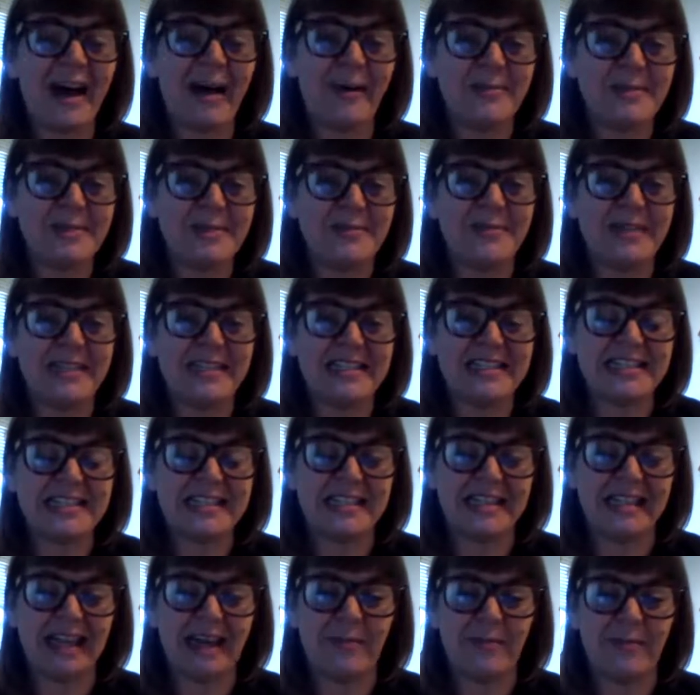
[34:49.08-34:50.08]
helped me as
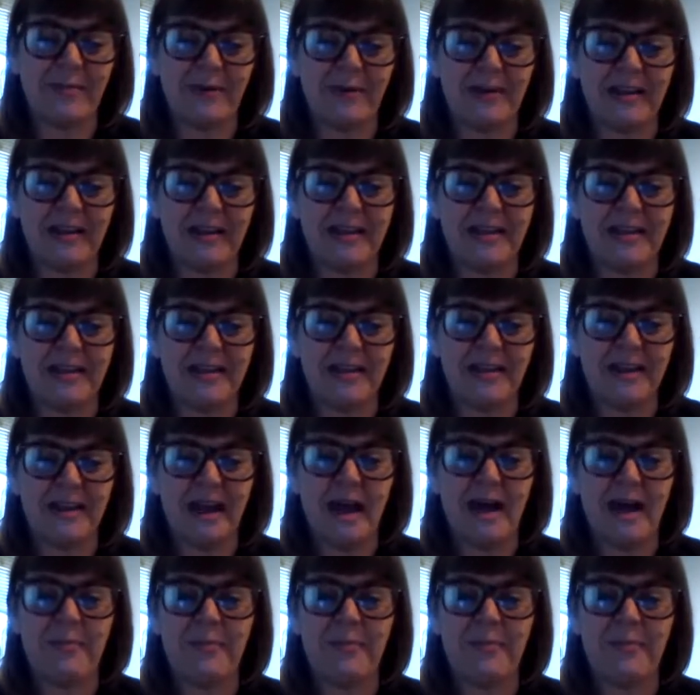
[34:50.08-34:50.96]
a librarian,